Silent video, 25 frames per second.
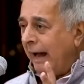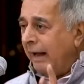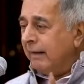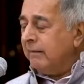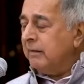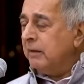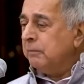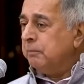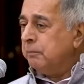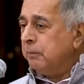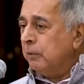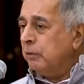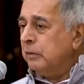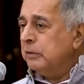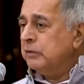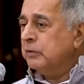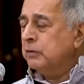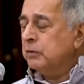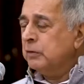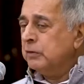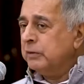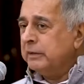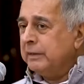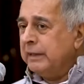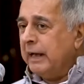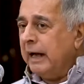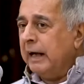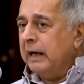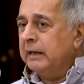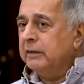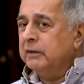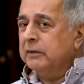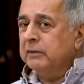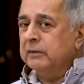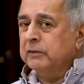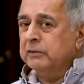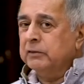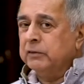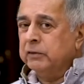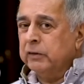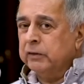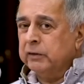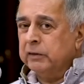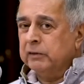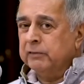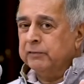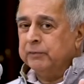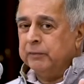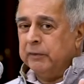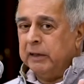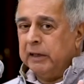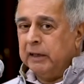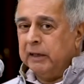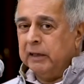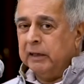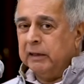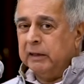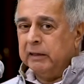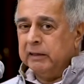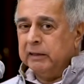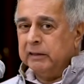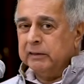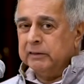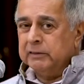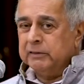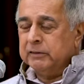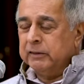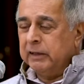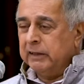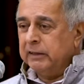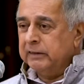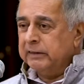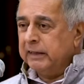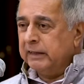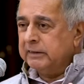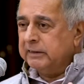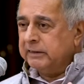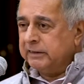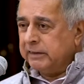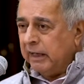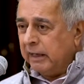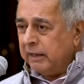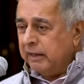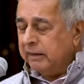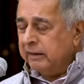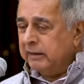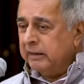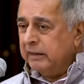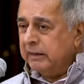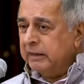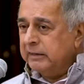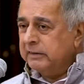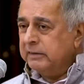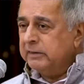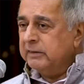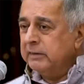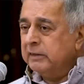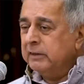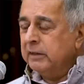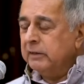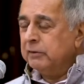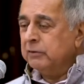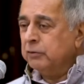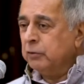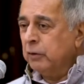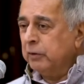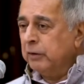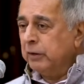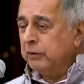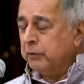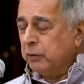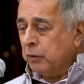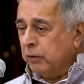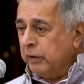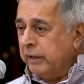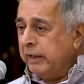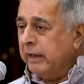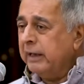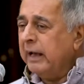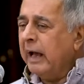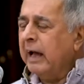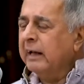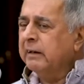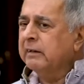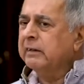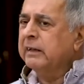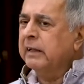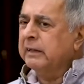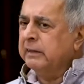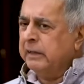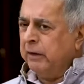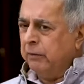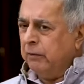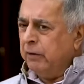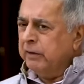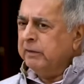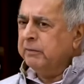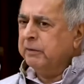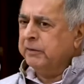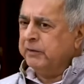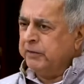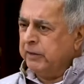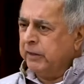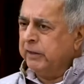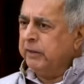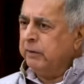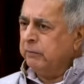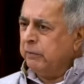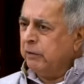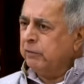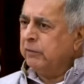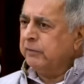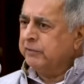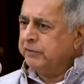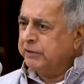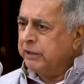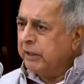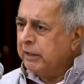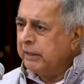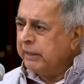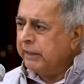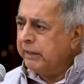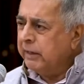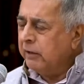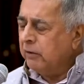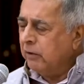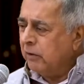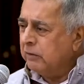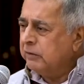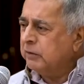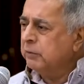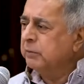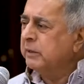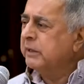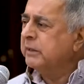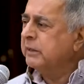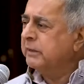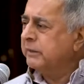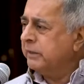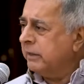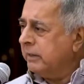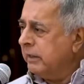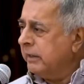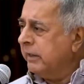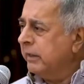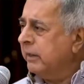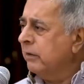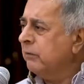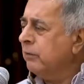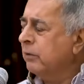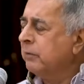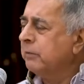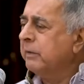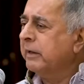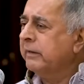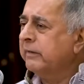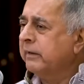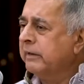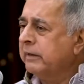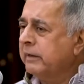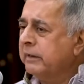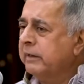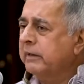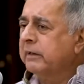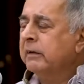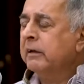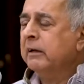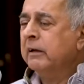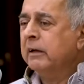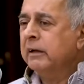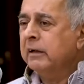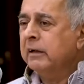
as opposed to that sort of that sullenness today, and there was a certain amount of cheerleading also, but the cheerleading was basically